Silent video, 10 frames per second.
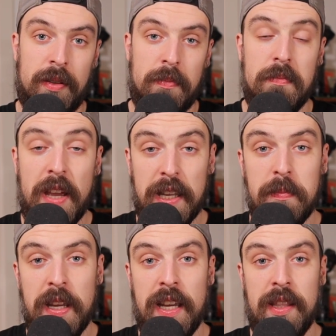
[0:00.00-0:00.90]
Make
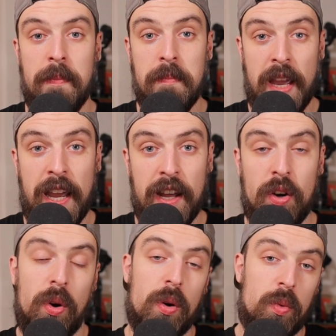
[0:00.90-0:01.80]
me in the man
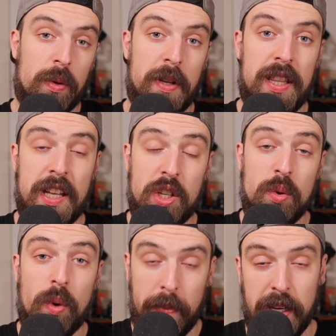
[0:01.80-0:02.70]
or woman that
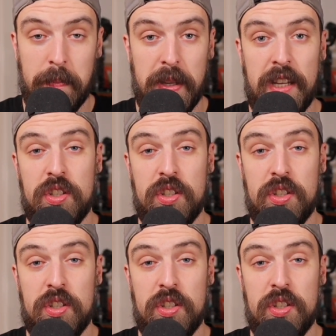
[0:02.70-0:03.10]
you want me to be,